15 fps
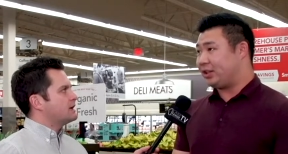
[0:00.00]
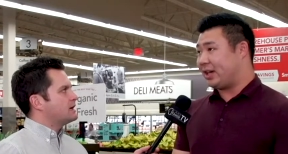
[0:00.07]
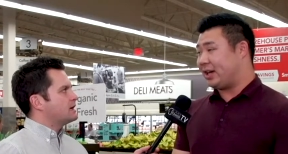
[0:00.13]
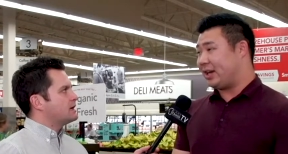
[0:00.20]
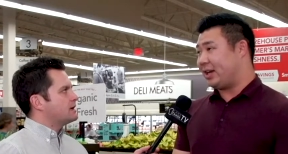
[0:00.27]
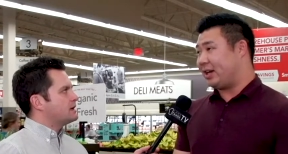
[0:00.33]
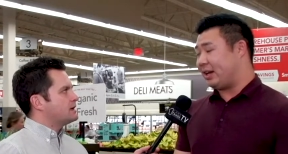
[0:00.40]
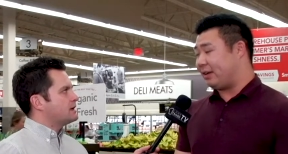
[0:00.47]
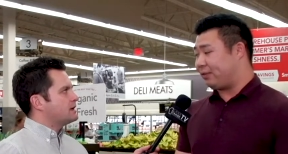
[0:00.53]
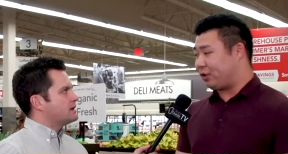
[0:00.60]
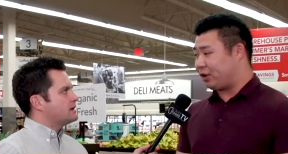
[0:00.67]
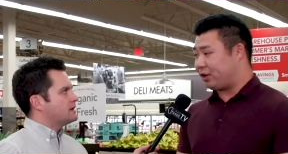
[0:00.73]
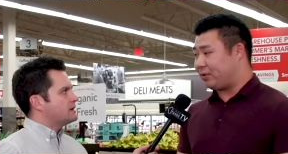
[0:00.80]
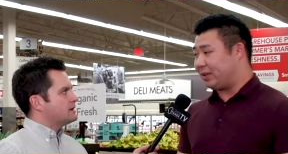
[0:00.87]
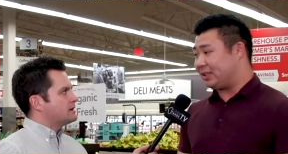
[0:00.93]
Speaker 1: you get it, if
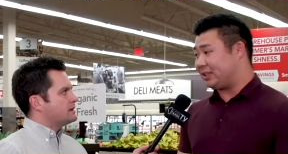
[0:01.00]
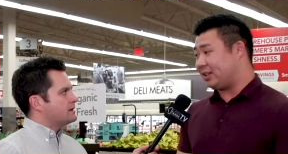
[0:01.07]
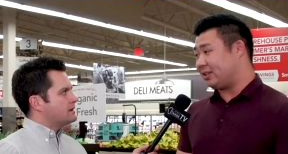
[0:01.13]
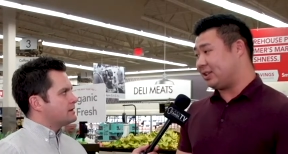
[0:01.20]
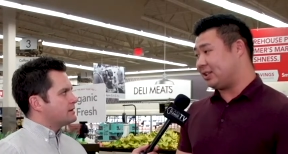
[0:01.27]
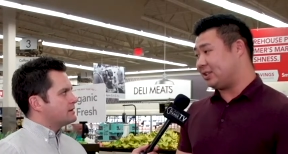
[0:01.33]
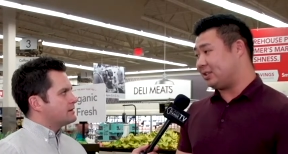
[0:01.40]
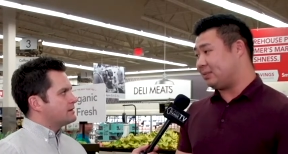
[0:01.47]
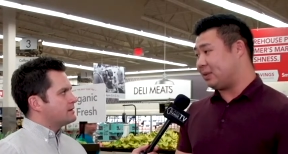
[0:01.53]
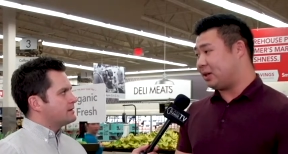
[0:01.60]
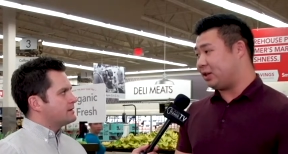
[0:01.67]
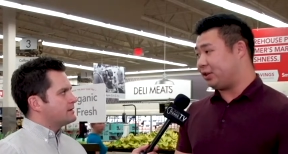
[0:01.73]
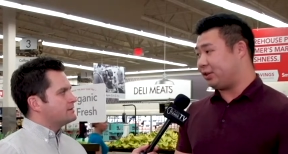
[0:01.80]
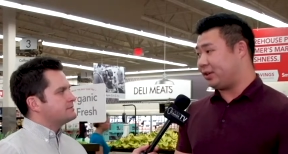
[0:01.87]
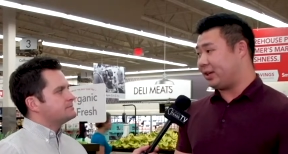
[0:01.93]
you're a resale
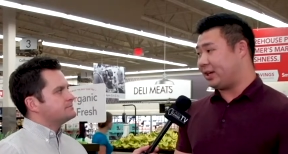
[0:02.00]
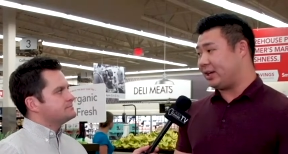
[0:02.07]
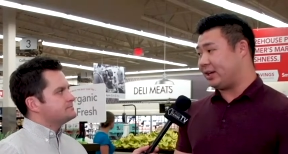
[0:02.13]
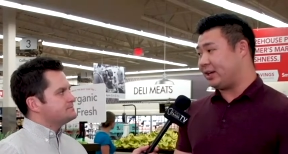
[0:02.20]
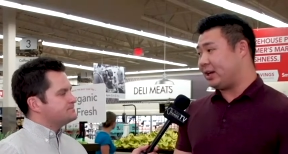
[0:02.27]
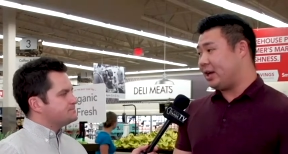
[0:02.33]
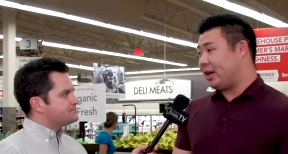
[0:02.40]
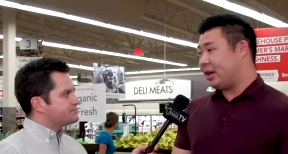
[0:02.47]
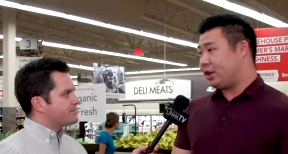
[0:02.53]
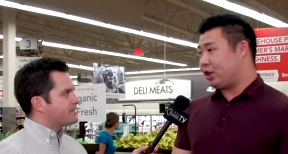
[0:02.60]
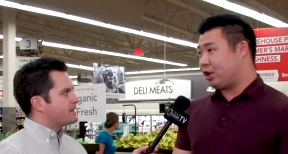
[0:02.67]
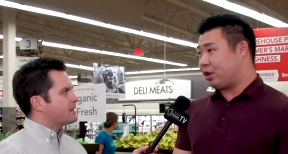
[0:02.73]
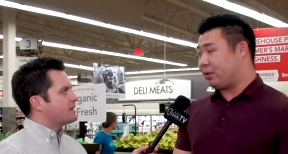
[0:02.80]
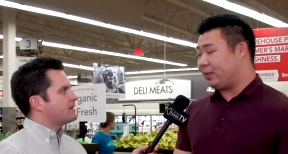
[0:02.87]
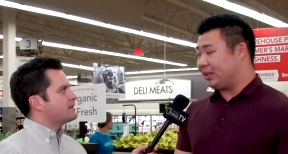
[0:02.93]
customer, you get
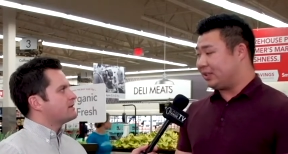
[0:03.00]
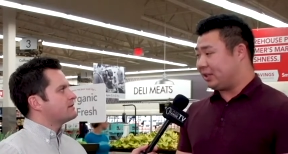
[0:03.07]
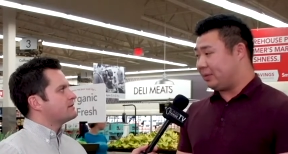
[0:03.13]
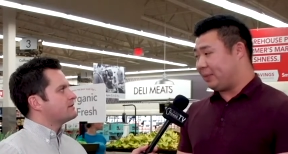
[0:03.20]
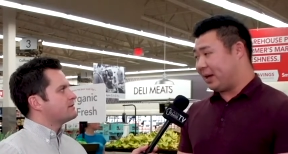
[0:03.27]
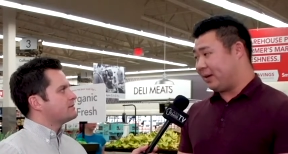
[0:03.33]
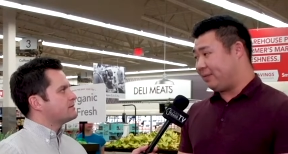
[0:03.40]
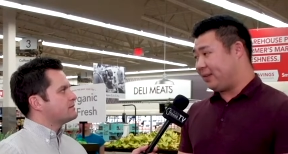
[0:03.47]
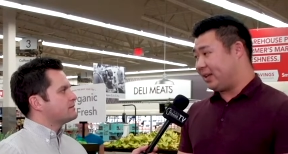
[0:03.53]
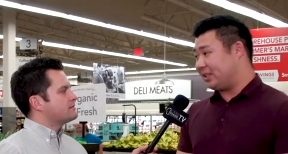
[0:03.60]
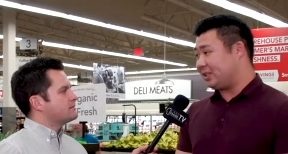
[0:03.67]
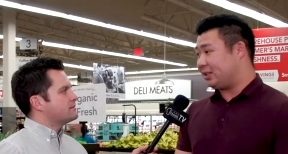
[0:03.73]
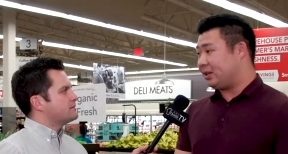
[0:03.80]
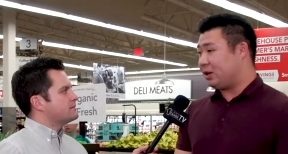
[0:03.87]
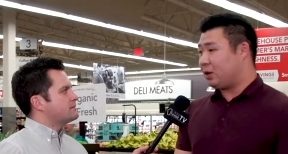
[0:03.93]
your resale benefit
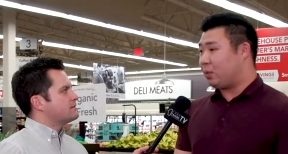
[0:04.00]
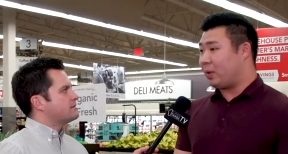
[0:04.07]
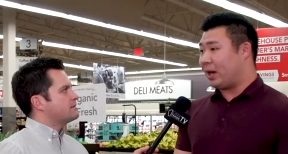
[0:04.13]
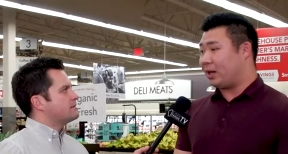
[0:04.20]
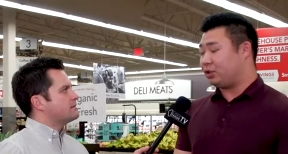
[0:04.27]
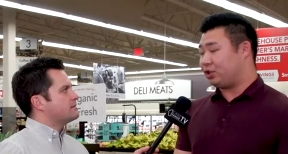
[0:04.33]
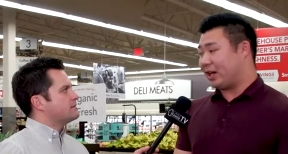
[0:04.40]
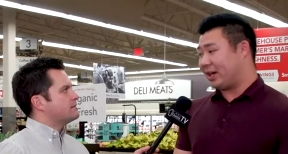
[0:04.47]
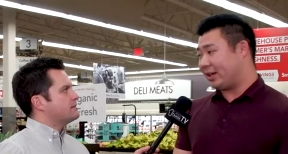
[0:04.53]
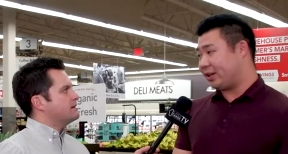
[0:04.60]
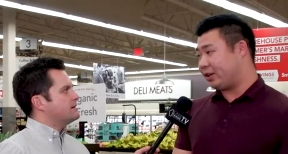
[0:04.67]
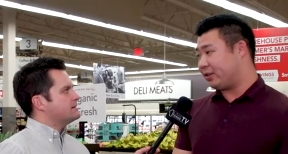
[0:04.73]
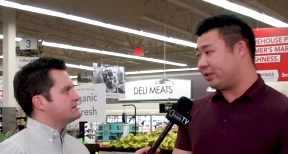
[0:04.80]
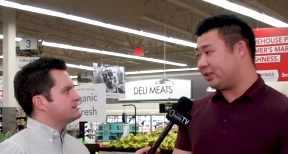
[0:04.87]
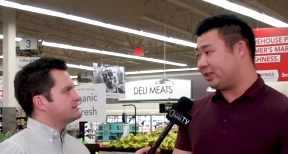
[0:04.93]
benefits while tracking
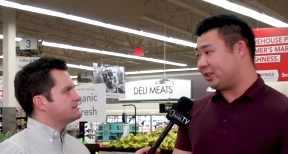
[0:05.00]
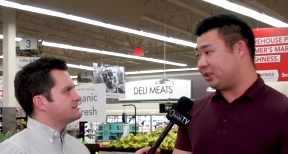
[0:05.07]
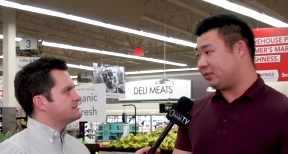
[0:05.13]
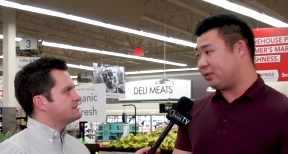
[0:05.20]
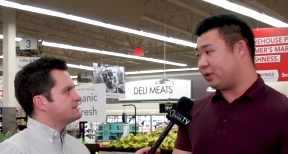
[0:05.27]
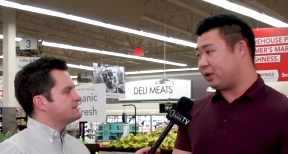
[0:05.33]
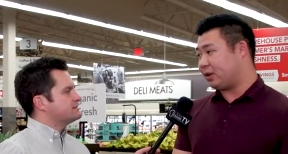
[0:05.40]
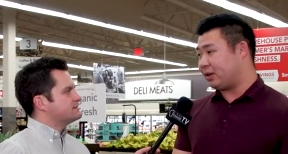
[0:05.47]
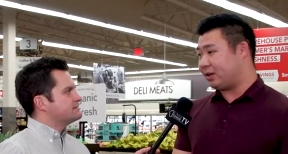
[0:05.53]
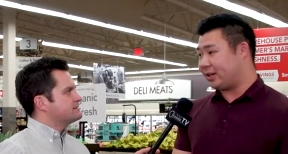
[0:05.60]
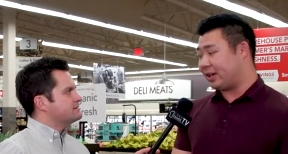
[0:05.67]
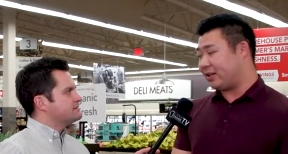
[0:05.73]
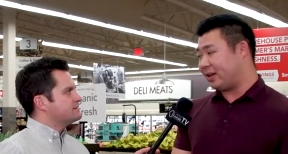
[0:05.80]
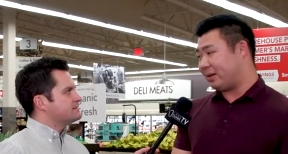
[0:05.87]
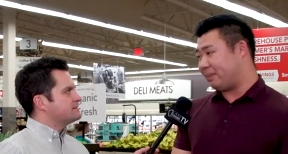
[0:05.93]
your receipts for
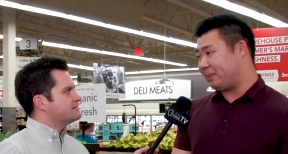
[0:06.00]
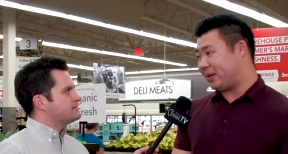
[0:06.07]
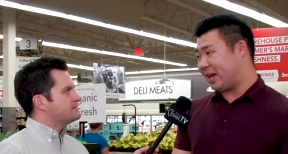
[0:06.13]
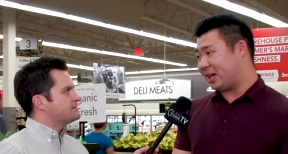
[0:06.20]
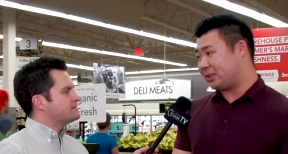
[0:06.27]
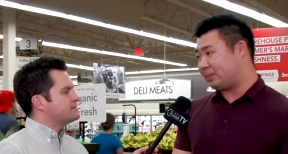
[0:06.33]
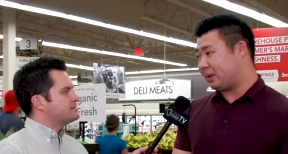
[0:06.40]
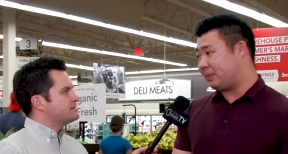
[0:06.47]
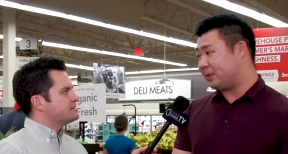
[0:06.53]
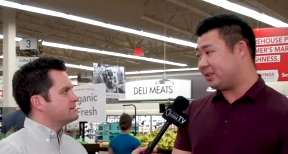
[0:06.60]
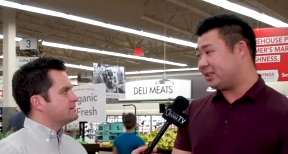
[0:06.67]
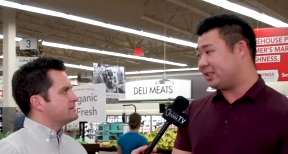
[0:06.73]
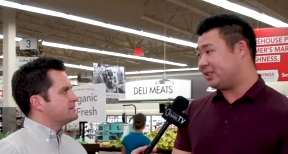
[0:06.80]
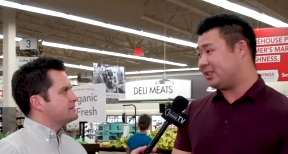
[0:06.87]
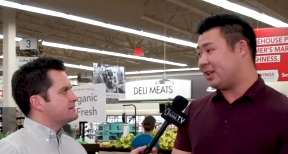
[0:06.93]
year-end tax
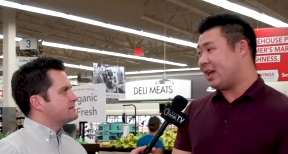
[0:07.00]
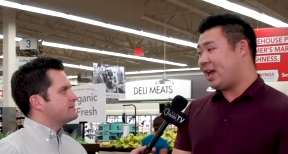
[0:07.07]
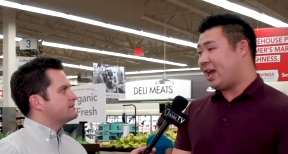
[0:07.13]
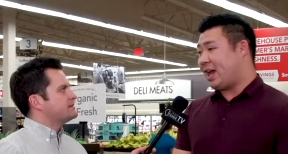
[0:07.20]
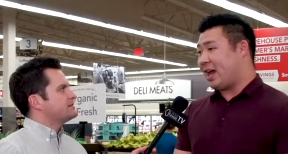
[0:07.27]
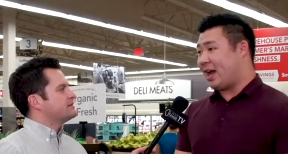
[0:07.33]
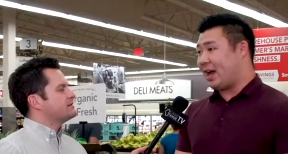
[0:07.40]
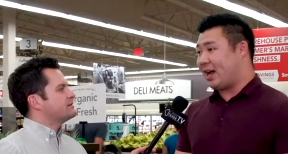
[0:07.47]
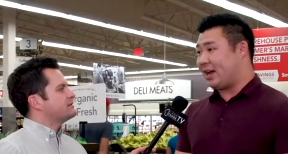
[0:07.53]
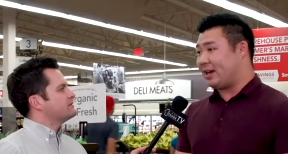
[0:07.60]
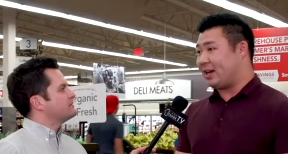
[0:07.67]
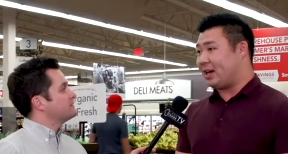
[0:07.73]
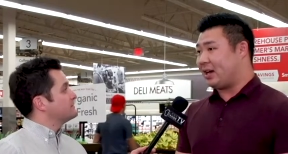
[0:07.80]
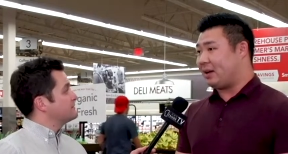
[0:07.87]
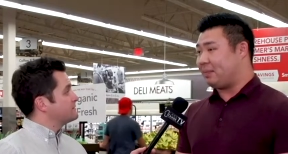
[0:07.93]
purposes. And
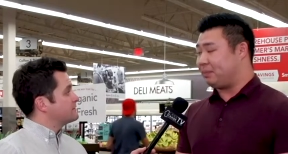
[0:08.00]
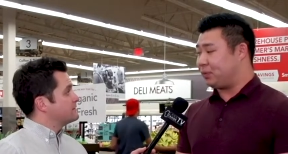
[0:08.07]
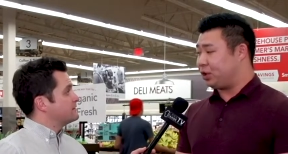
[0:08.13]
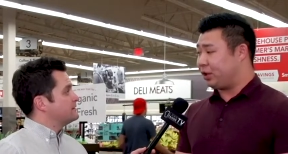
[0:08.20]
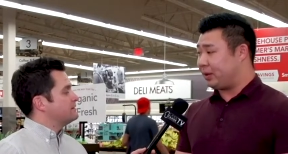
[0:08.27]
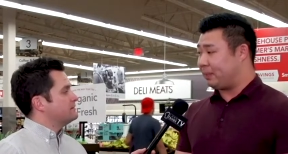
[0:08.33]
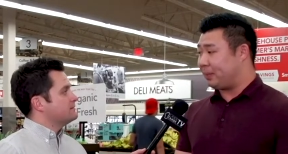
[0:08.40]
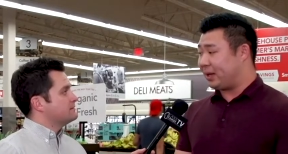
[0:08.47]
um, you can